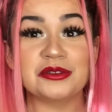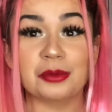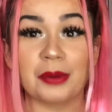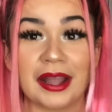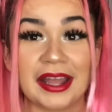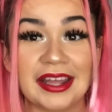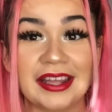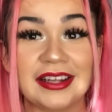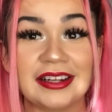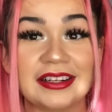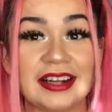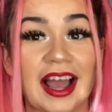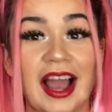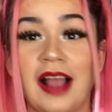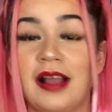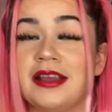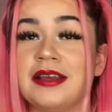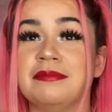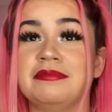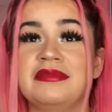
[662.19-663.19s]
weight,
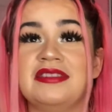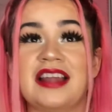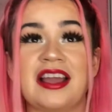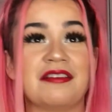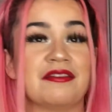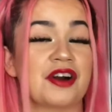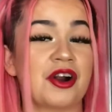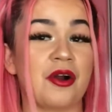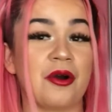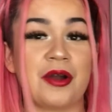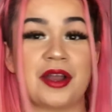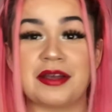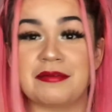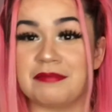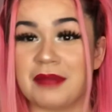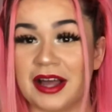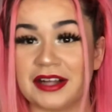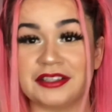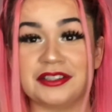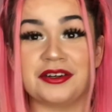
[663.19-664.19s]
I am never going
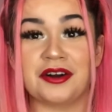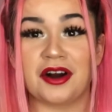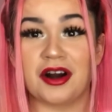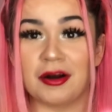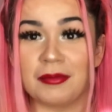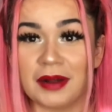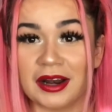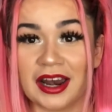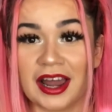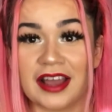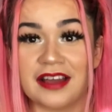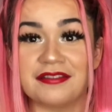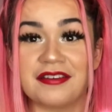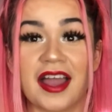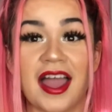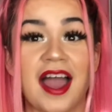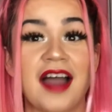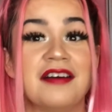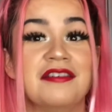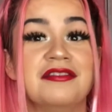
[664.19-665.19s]
back to Herbalife
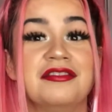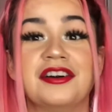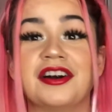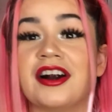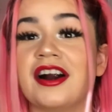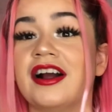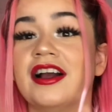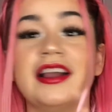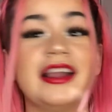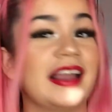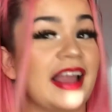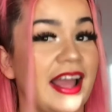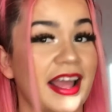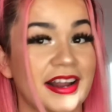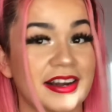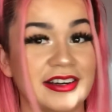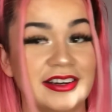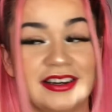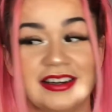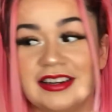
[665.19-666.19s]
ever
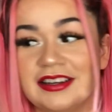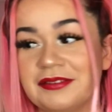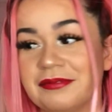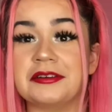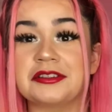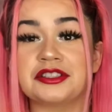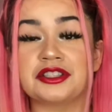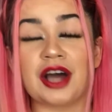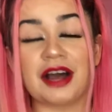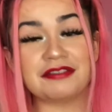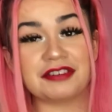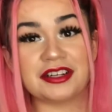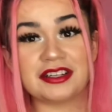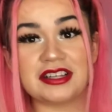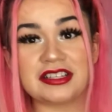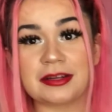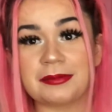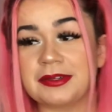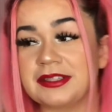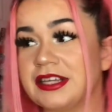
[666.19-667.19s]
again. So after
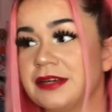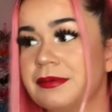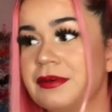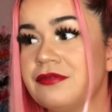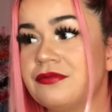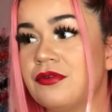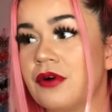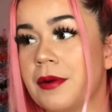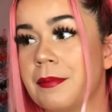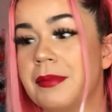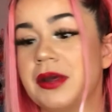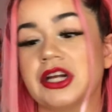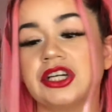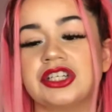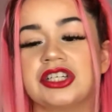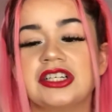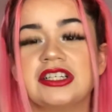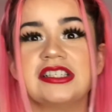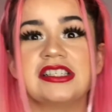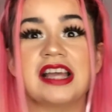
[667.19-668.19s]
this, I'm gonna take before
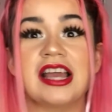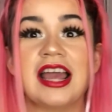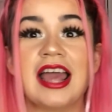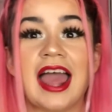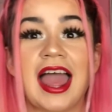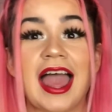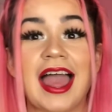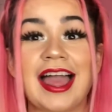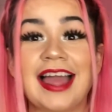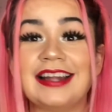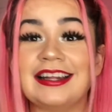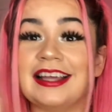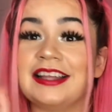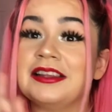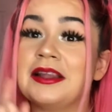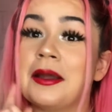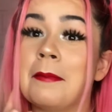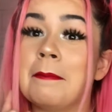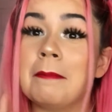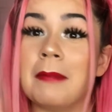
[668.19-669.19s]
pictures, and in
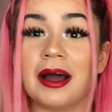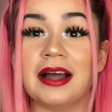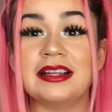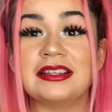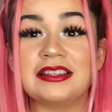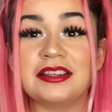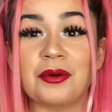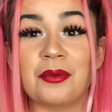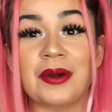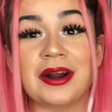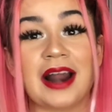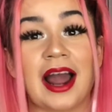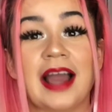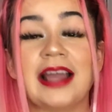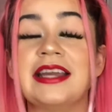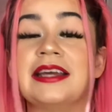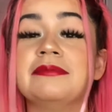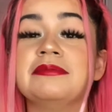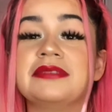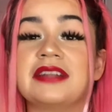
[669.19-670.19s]
the month when I
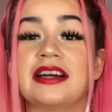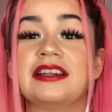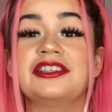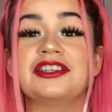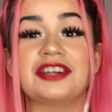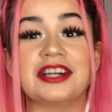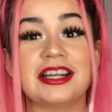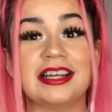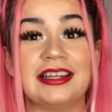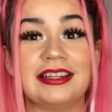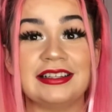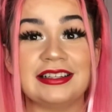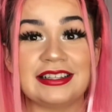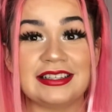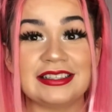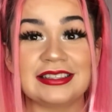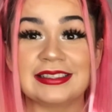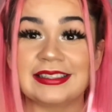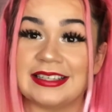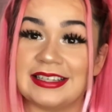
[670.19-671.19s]
am done drinking
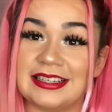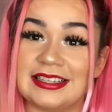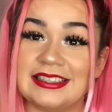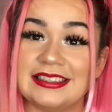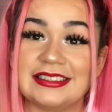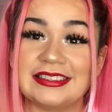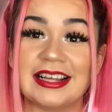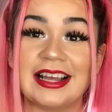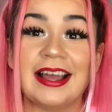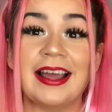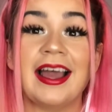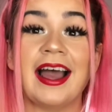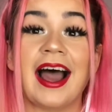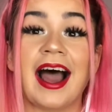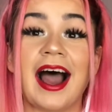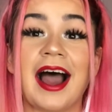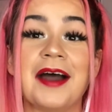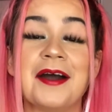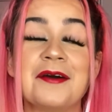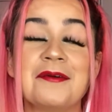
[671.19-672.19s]
these teas,
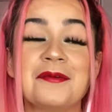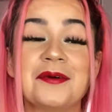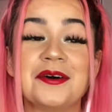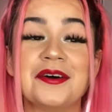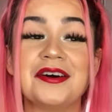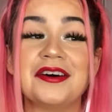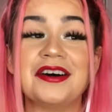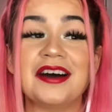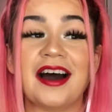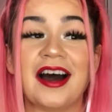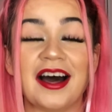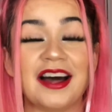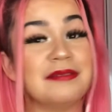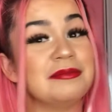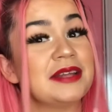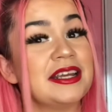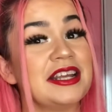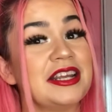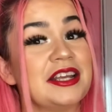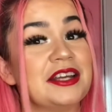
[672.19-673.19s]
I will
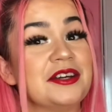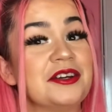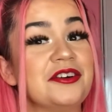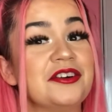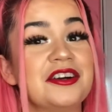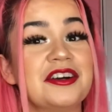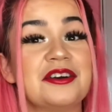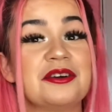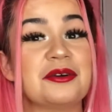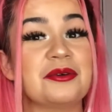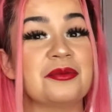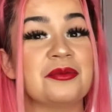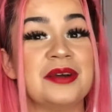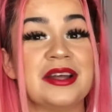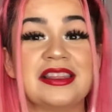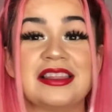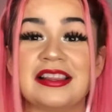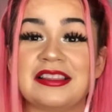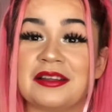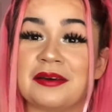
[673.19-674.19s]
update you
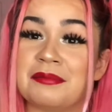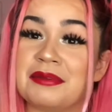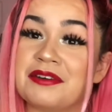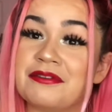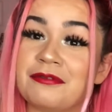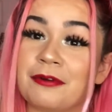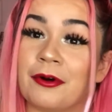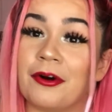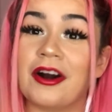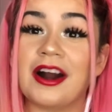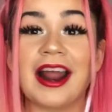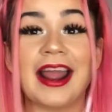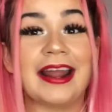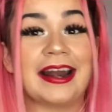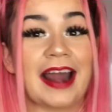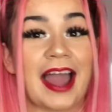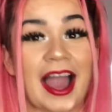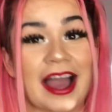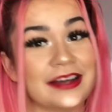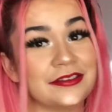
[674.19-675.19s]
with the before and
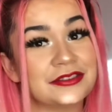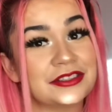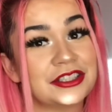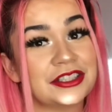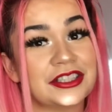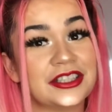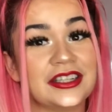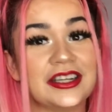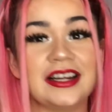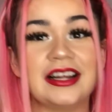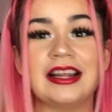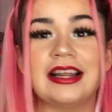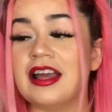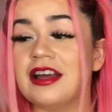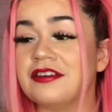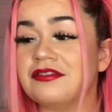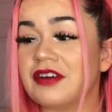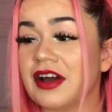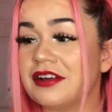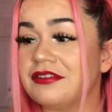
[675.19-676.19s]
after,
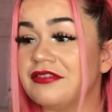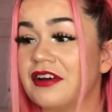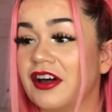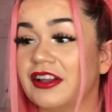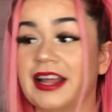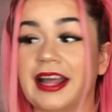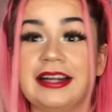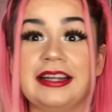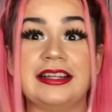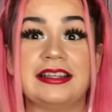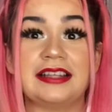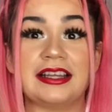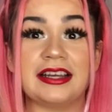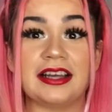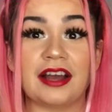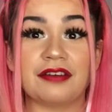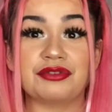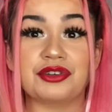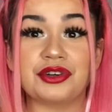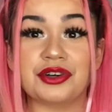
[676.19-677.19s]
if I felt anything
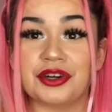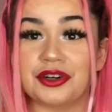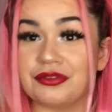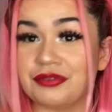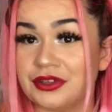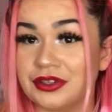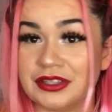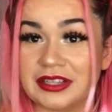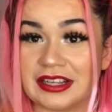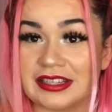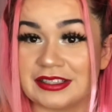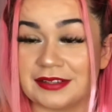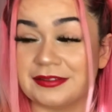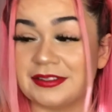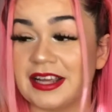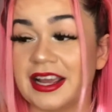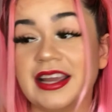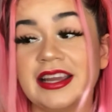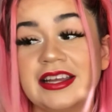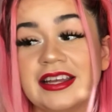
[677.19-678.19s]
after a few days of
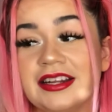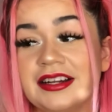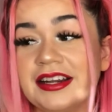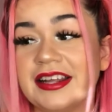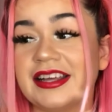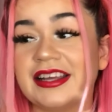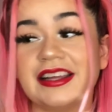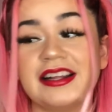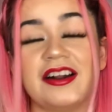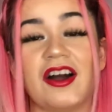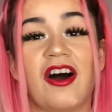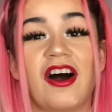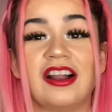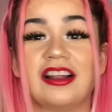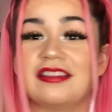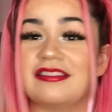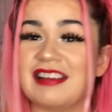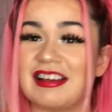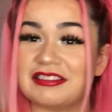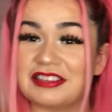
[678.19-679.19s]
taking it, all
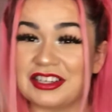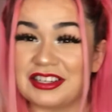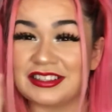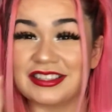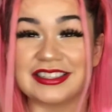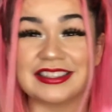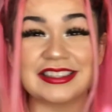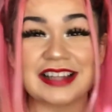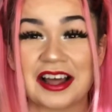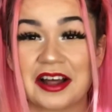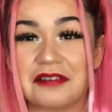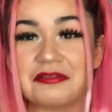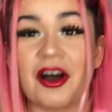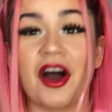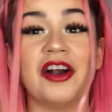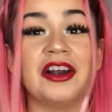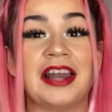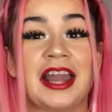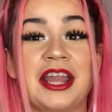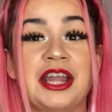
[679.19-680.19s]
of that good stuff.
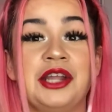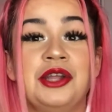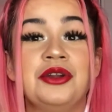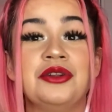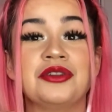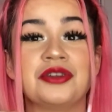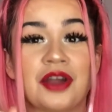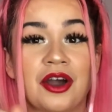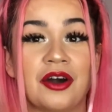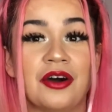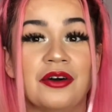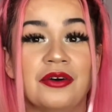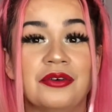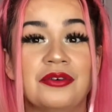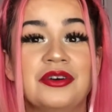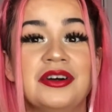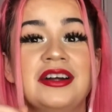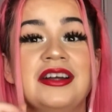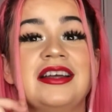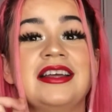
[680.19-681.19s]
I'll let you know
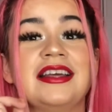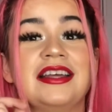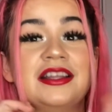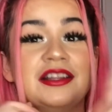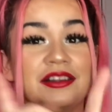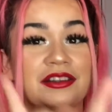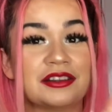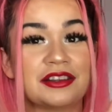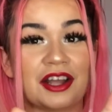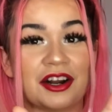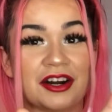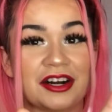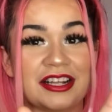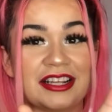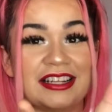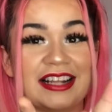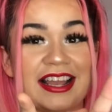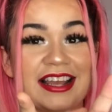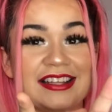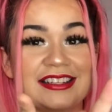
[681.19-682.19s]
in 30
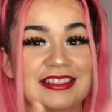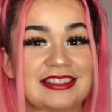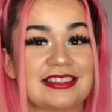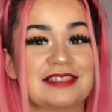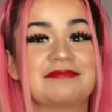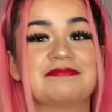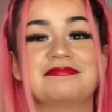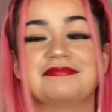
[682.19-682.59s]
days.